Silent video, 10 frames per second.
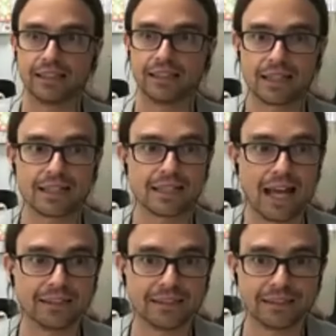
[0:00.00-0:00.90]
as
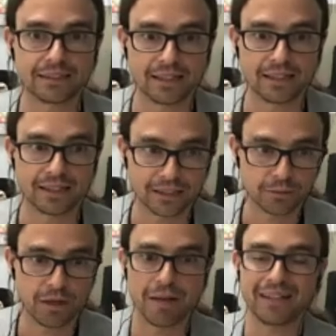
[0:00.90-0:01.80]
scientists and
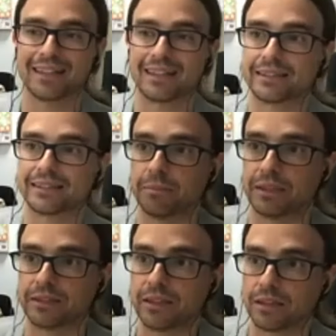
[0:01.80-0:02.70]
experimentalists in
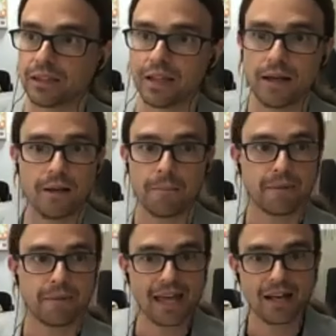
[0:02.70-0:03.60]
particular.
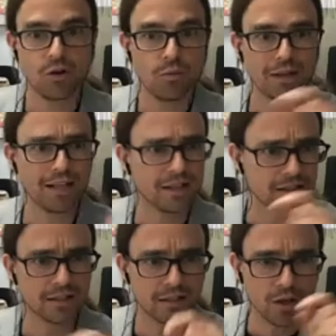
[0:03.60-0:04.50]
But then nobody
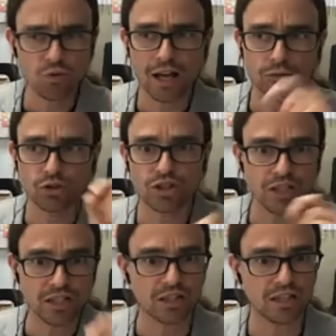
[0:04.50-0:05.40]
needs, knows how to
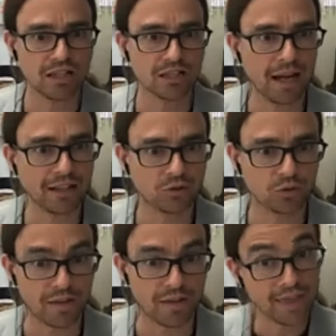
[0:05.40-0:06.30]
stitch things back
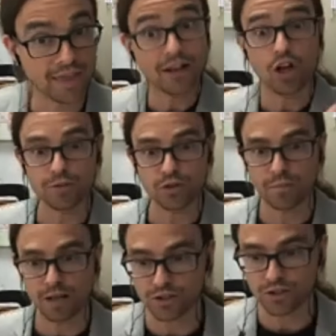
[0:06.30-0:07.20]
together. And then comes, you
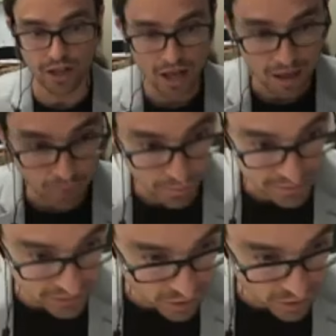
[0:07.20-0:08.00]
mentioned a moment ago,